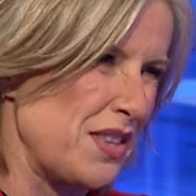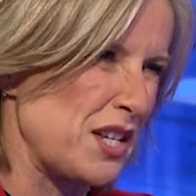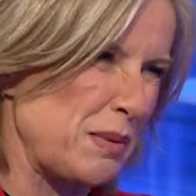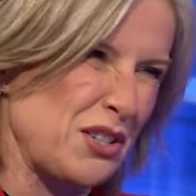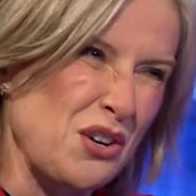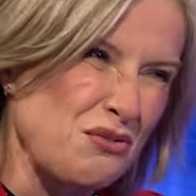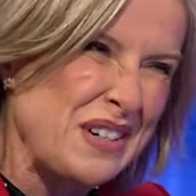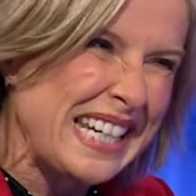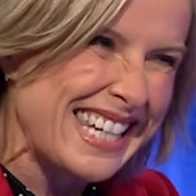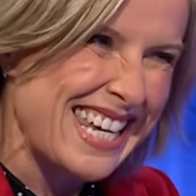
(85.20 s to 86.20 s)
on this, but it's not
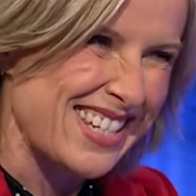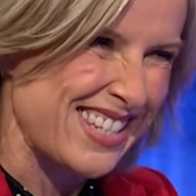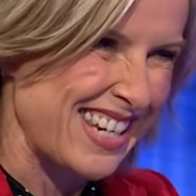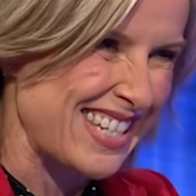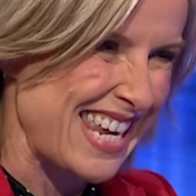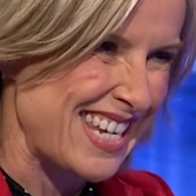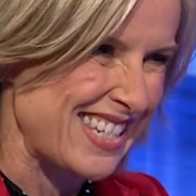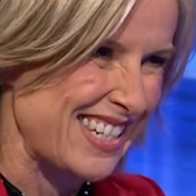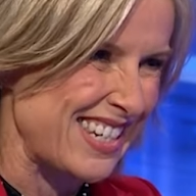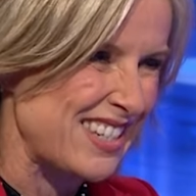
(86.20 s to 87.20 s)
really his
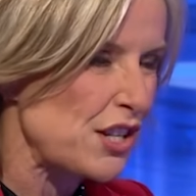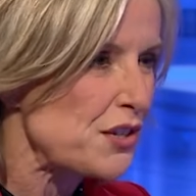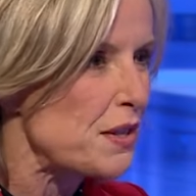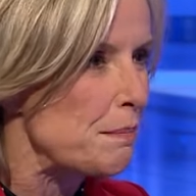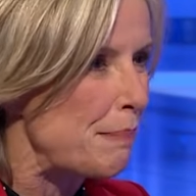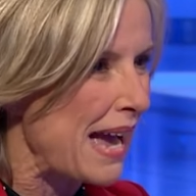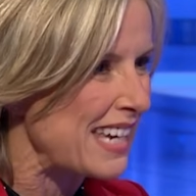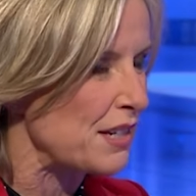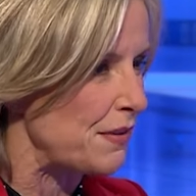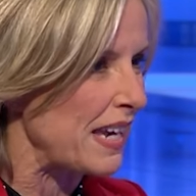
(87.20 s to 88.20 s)
success, is it? It's down to the
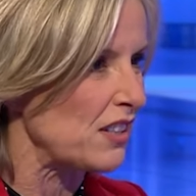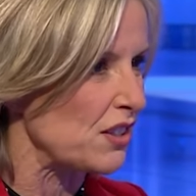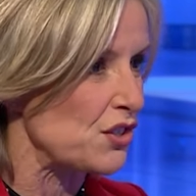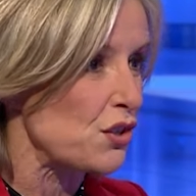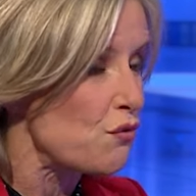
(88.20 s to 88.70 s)
Bank of England